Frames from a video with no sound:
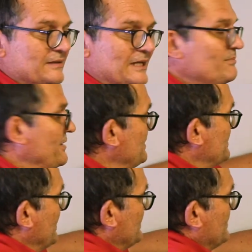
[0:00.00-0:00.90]
That
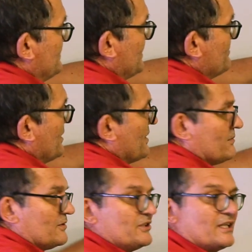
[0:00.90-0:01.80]
means that some
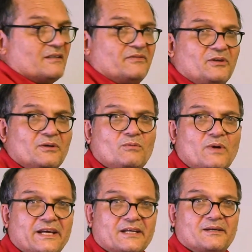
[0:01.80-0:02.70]
guy will check if you're
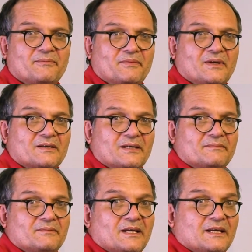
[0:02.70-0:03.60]
awake,
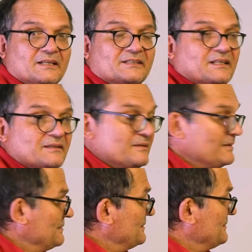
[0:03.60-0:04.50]
okay? So
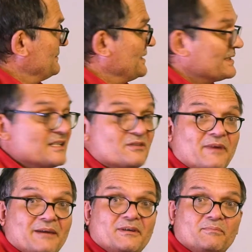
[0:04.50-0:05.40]
distance
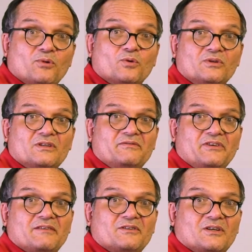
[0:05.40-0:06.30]
may be important if
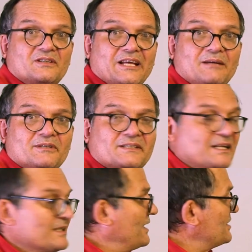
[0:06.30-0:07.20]
you haven't got neighbors
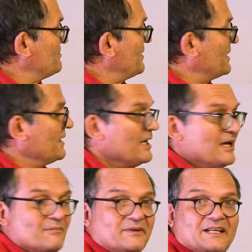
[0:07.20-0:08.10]
that close by.
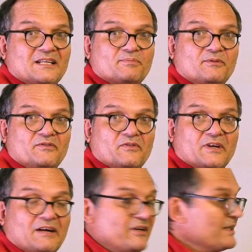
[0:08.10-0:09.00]
But then it's proof of
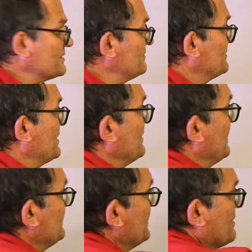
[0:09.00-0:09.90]
coverage, so
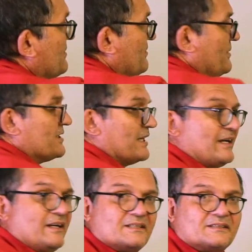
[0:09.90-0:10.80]
they check which
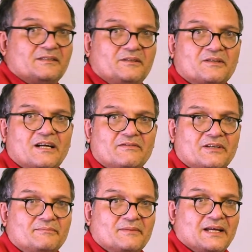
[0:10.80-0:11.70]
areas do you
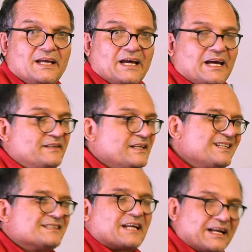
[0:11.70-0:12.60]
cover. And then
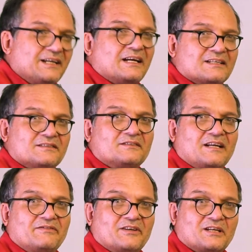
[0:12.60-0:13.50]
it's carrying actual
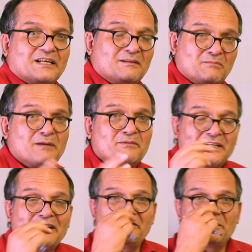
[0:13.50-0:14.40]
traffic. At the
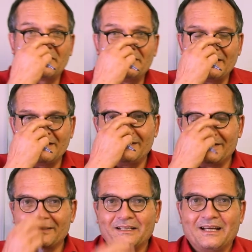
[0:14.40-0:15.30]
moment, everyone
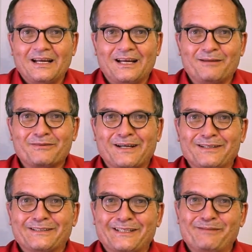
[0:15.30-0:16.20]
earns
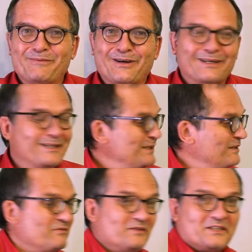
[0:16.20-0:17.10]
currency by
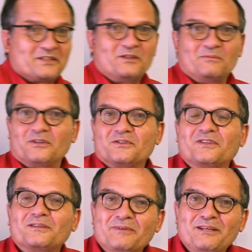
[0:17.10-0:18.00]
the first two, because
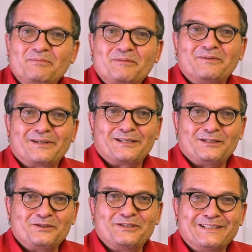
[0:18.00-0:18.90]
not many people are
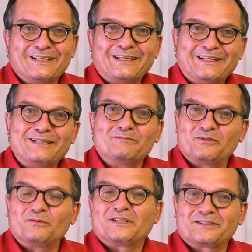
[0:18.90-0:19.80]
using helium
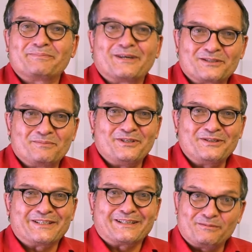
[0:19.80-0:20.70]
for what it's supposed to be
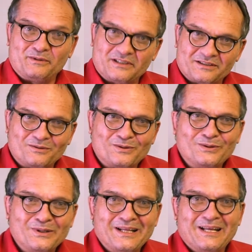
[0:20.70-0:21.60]
used at, which is
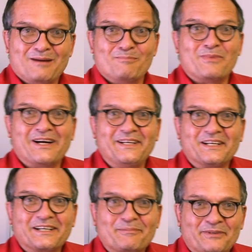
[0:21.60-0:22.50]
all
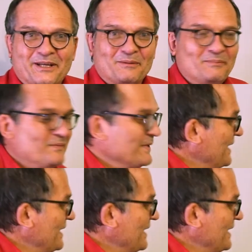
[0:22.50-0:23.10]
mining crypto.